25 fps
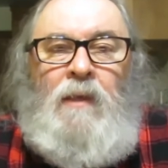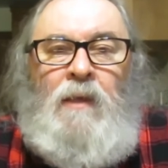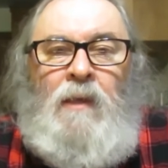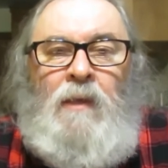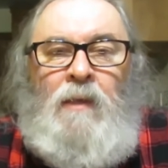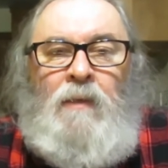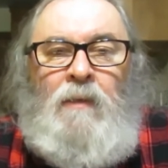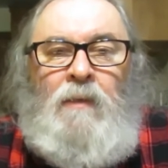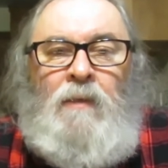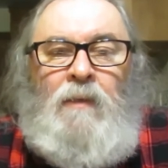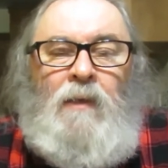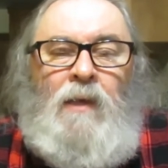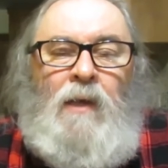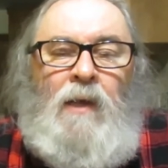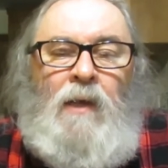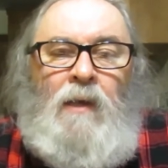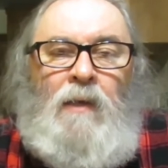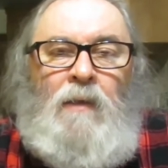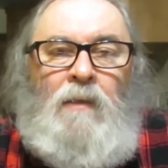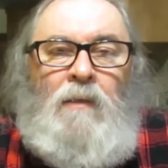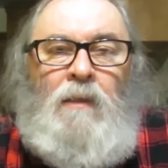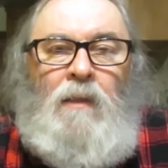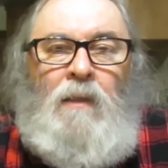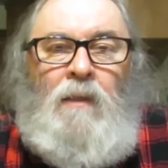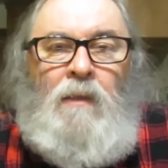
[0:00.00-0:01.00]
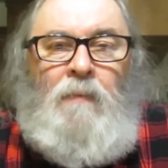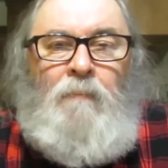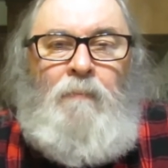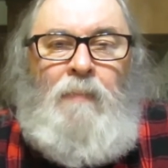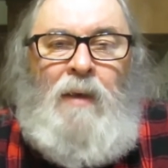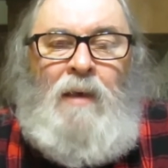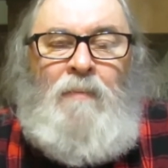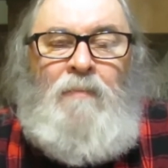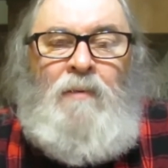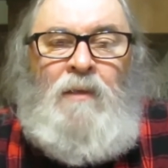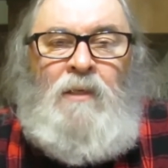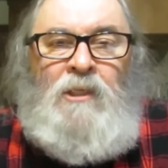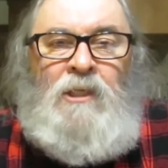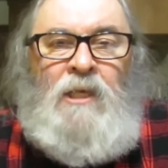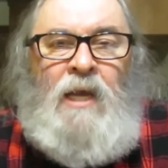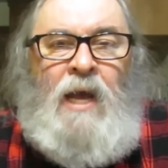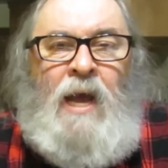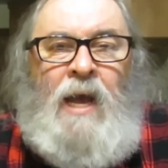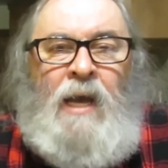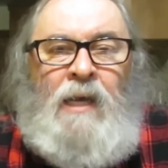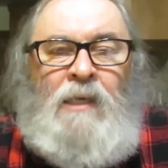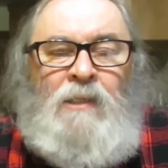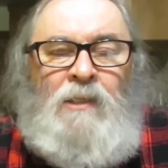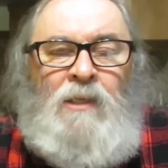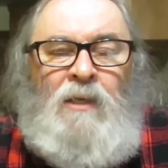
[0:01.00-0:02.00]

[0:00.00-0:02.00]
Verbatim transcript: and uh, baby Jack,